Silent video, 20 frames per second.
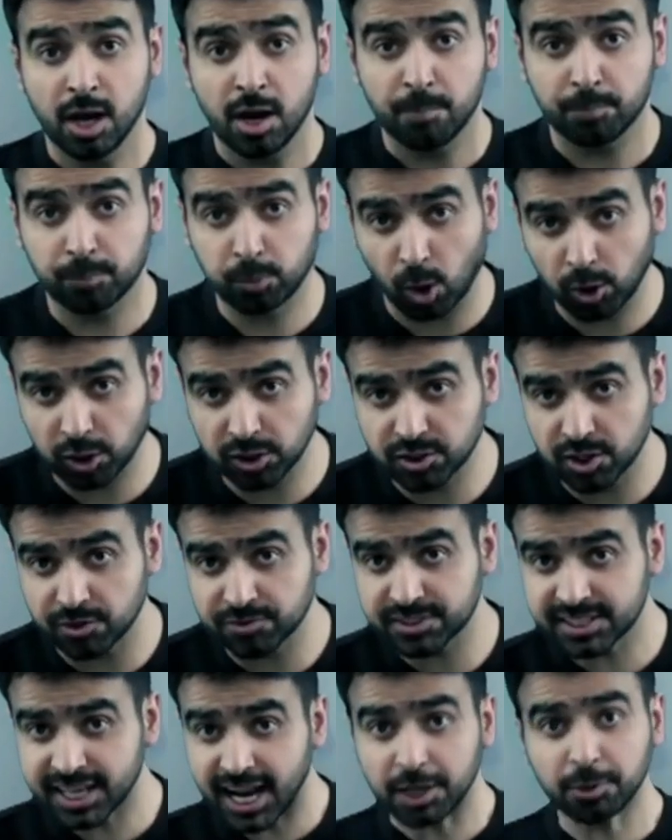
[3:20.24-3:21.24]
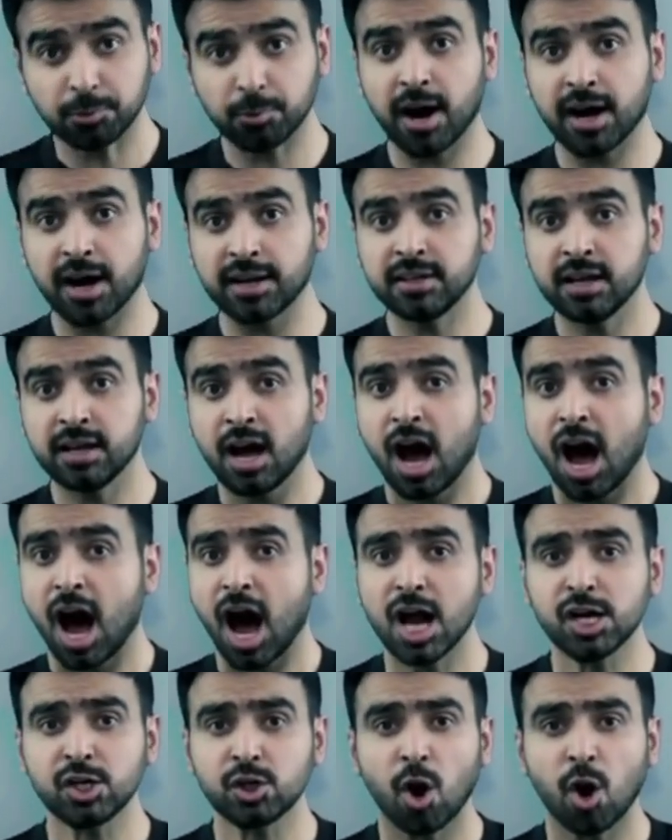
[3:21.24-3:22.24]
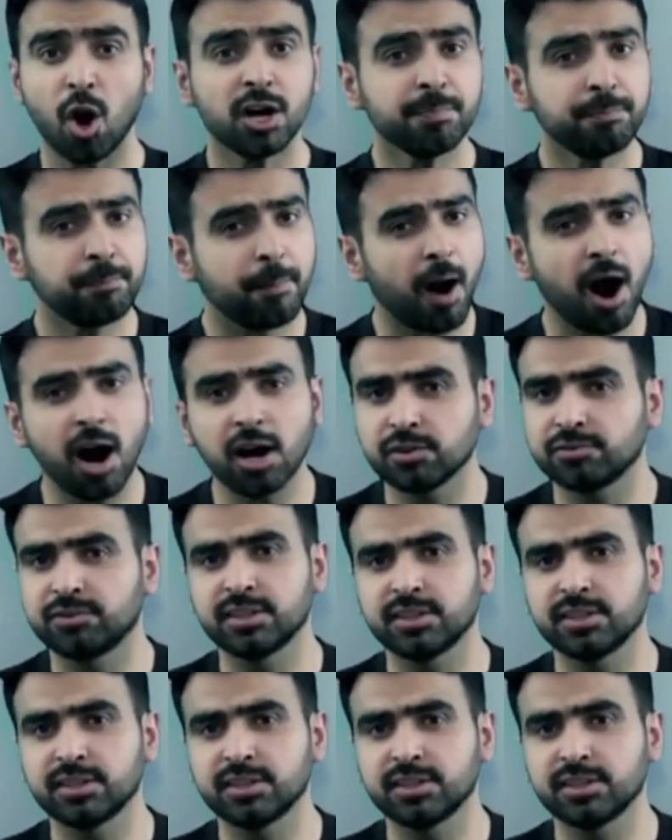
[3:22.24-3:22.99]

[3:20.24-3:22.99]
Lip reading: Products of set 1 are not a part of the